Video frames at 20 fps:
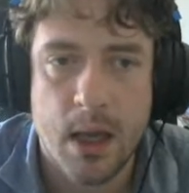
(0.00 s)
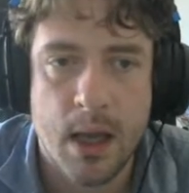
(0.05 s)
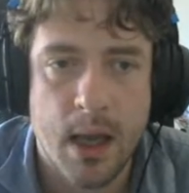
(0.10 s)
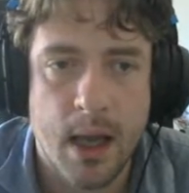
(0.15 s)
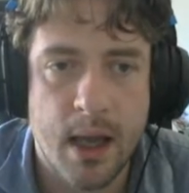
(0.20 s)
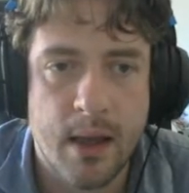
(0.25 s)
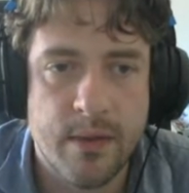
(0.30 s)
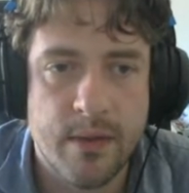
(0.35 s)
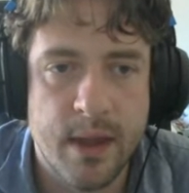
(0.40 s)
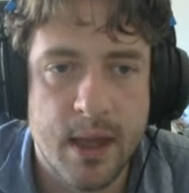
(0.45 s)

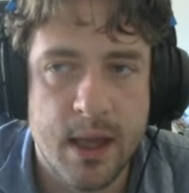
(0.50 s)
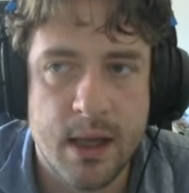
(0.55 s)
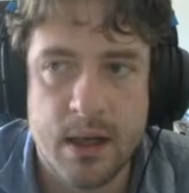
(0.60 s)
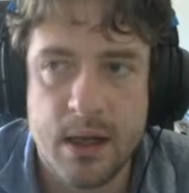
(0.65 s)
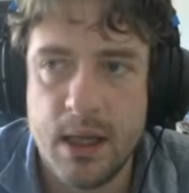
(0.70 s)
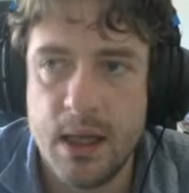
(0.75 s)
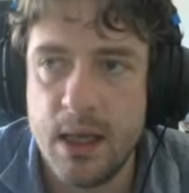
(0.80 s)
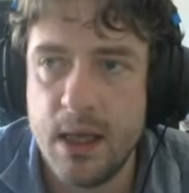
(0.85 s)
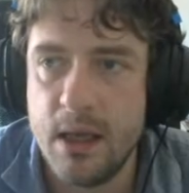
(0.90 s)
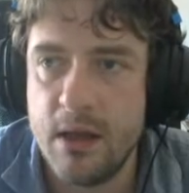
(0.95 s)
And then
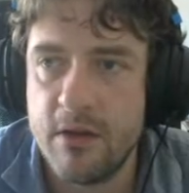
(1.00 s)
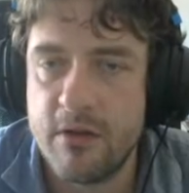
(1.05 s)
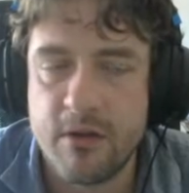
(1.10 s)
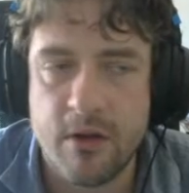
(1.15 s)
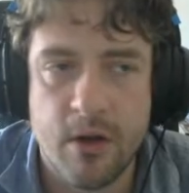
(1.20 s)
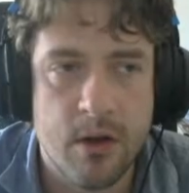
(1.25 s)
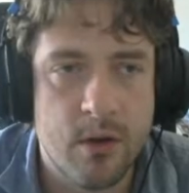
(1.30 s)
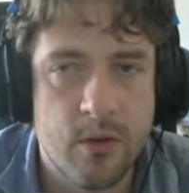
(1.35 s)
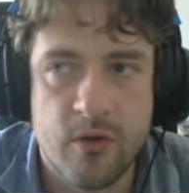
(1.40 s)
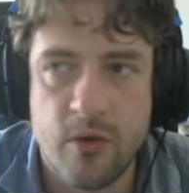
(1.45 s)
he is
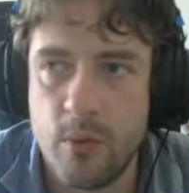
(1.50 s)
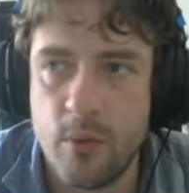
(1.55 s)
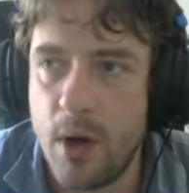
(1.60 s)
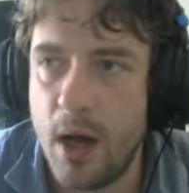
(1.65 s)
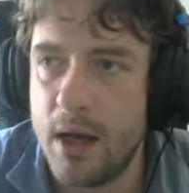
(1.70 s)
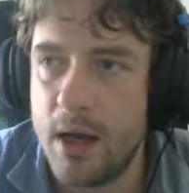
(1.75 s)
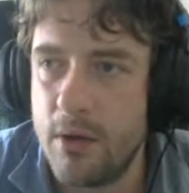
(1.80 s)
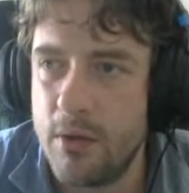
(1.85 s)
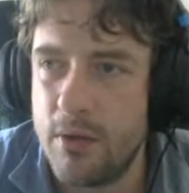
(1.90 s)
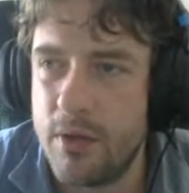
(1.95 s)
going, so I
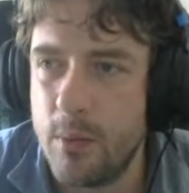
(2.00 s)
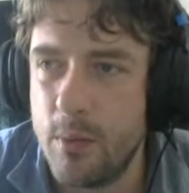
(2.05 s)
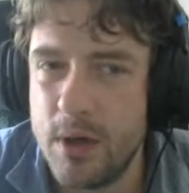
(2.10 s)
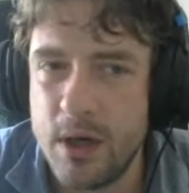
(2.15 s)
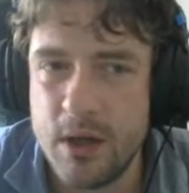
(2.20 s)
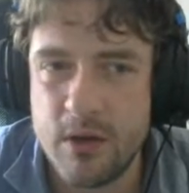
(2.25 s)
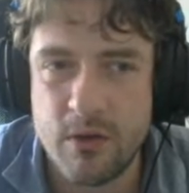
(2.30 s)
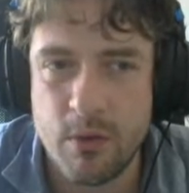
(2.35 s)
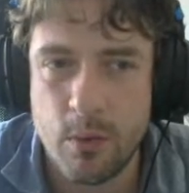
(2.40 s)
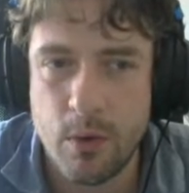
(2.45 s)
don't think we need
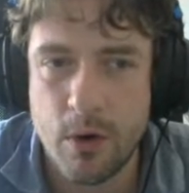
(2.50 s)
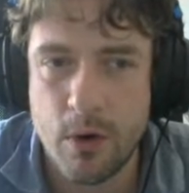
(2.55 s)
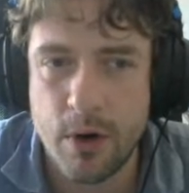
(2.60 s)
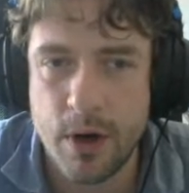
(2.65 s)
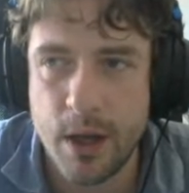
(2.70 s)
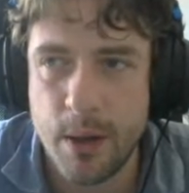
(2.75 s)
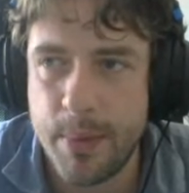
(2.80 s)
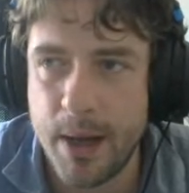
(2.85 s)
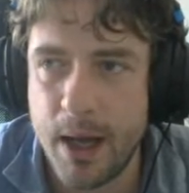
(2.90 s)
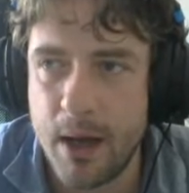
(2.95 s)
to worry
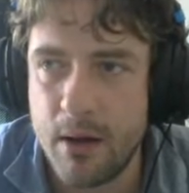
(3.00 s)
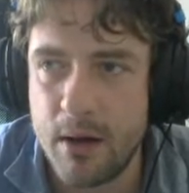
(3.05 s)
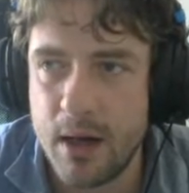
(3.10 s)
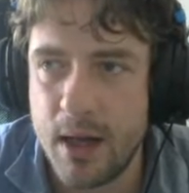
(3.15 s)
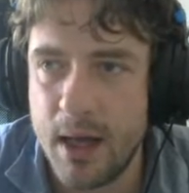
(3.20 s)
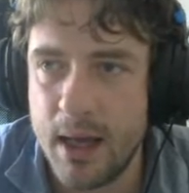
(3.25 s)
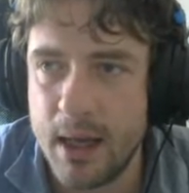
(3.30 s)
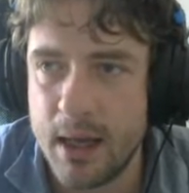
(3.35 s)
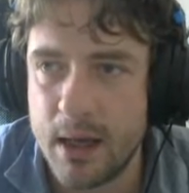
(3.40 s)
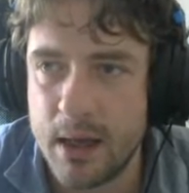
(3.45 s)
about
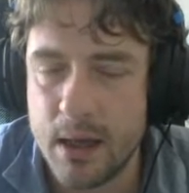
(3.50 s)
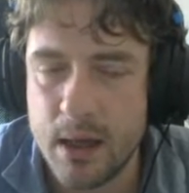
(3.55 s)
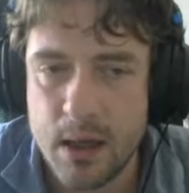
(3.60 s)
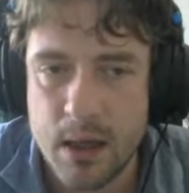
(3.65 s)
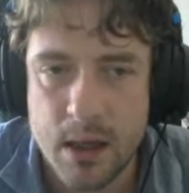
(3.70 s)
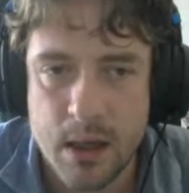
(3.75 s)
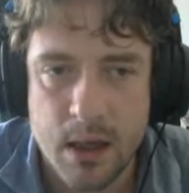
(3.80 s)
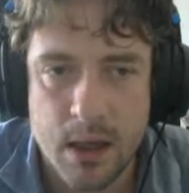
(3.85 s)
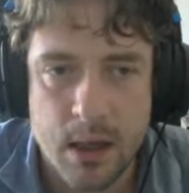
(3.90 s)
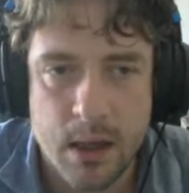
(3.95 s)
like
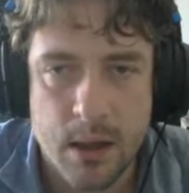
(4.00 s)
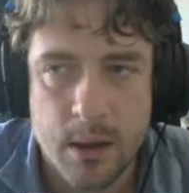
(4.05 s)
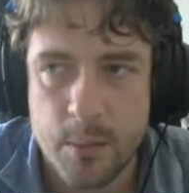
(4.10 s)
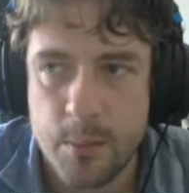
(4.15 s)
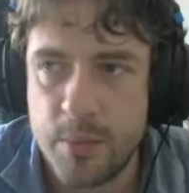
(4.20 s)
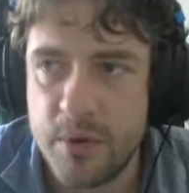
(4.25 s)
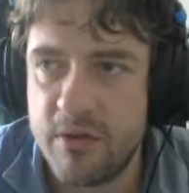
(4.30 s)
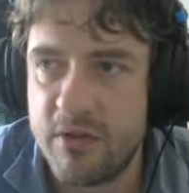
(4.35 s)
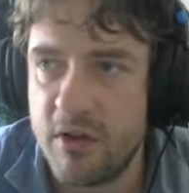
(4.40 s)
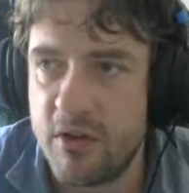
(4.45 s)

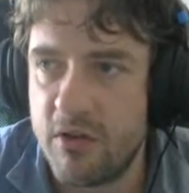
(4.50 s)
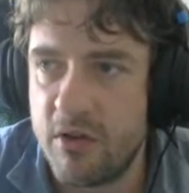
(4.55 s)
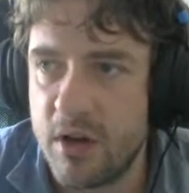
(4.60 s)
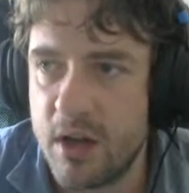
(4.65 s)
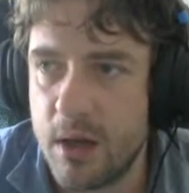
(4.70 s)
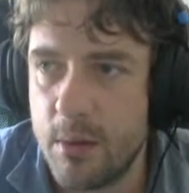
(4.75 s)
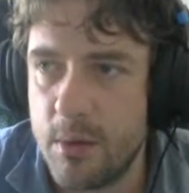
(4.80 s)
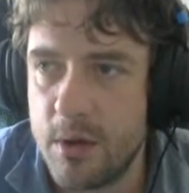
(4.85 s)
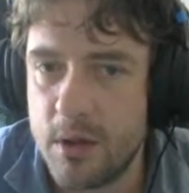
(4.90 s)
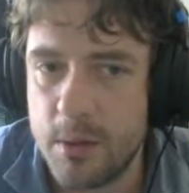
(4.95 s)
positioning
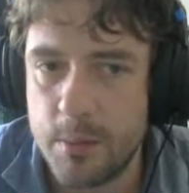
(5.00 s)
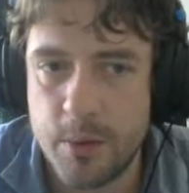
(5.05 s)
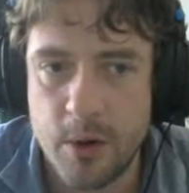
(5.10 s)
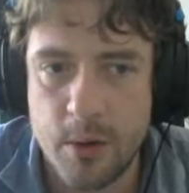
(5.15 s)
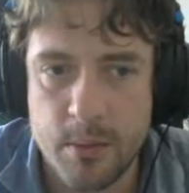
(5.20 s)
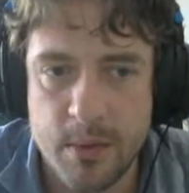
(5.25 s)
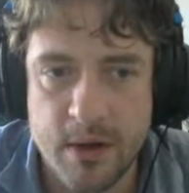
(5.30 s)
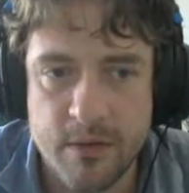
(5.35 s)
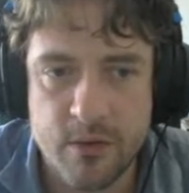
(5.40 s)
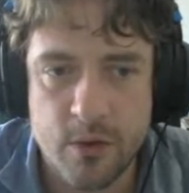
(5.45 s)
him at the bottom
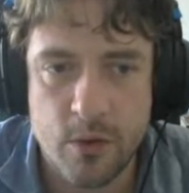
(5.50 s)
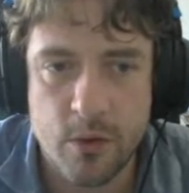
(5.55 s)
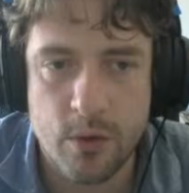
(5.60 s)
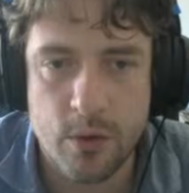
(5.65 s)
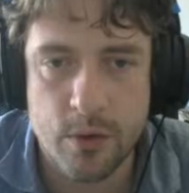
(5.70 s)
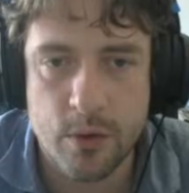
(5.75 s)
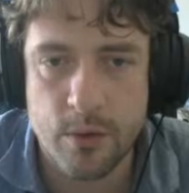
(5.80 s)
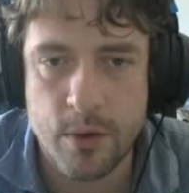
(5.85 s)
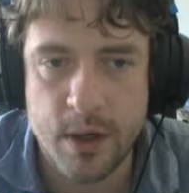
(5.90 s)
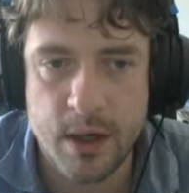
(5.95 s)
left
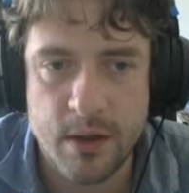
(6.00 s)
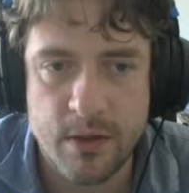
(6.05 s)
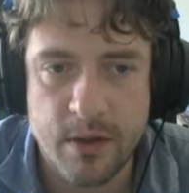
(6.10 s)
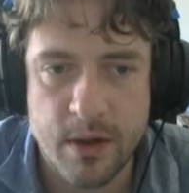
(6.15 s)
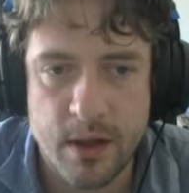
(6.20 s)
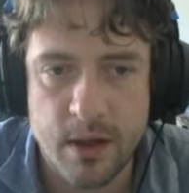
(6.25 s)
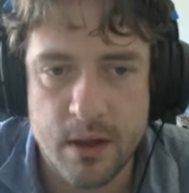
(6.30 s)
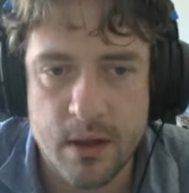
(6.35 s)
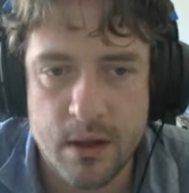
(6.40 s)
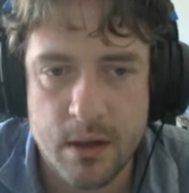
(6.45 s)
corner or
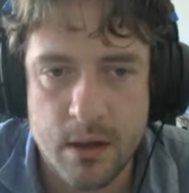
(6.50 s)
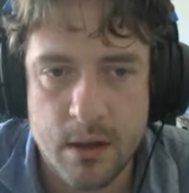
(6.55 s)
anything.